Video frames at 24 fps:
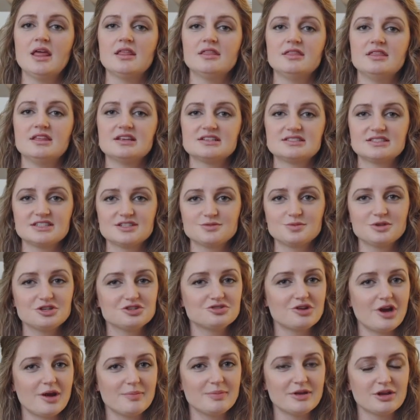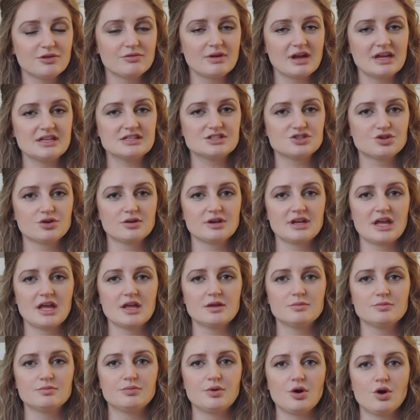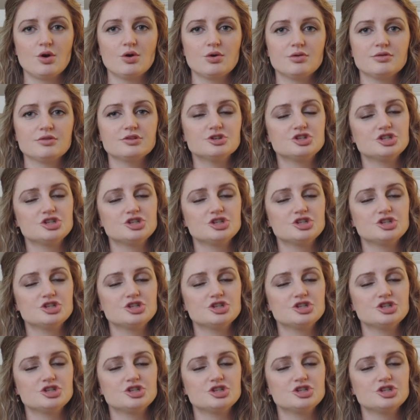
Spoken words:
this is where dropping rates create both